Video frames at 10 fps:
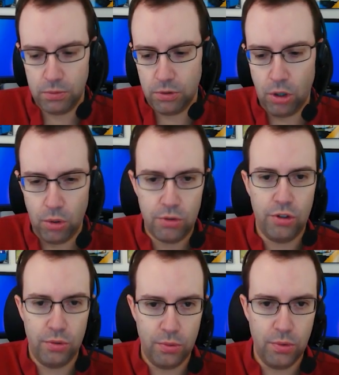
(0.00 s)
go
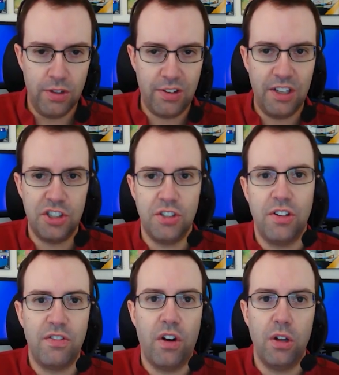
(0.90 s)
to the stations
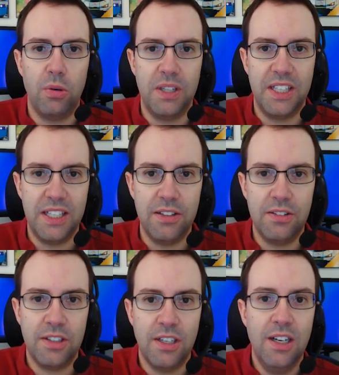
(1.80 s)
that follow in the
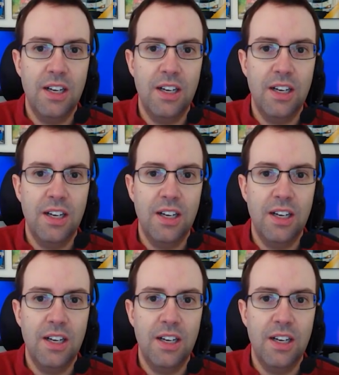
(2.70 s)
east.